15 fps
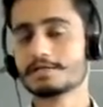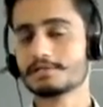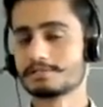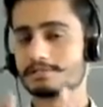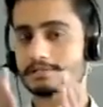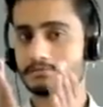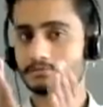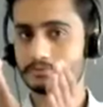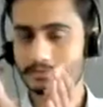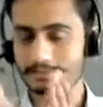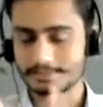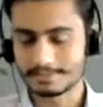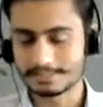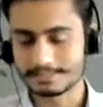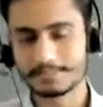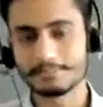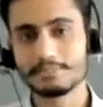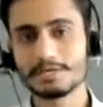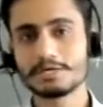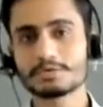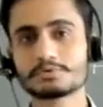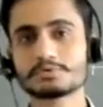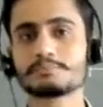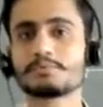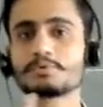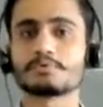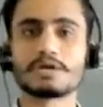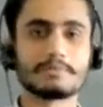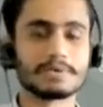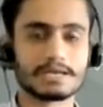so similar to the
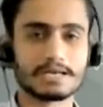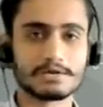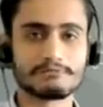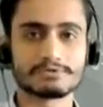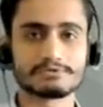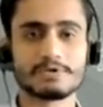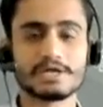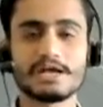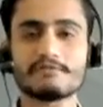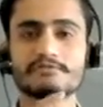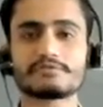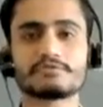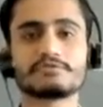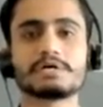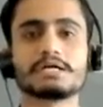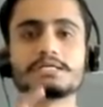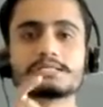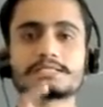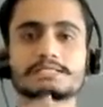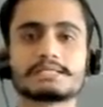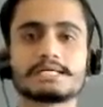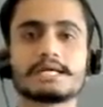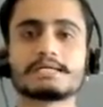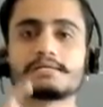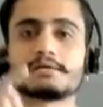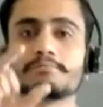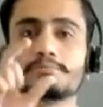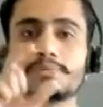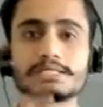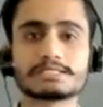programming language, we have to understand
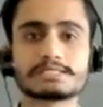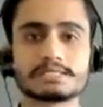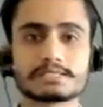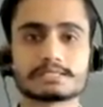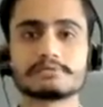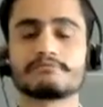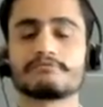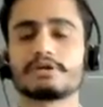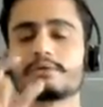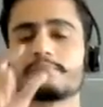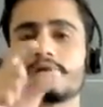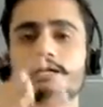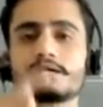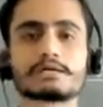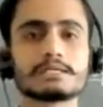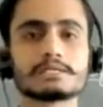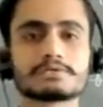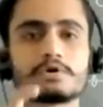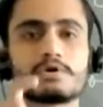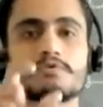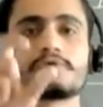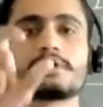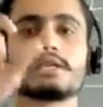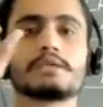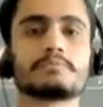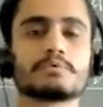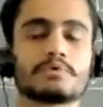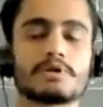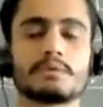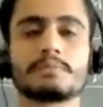the basics, the fundamentals of any
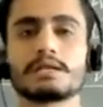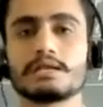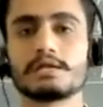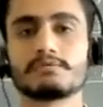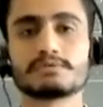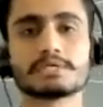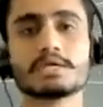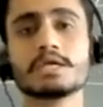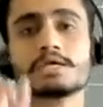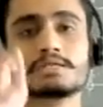programming language.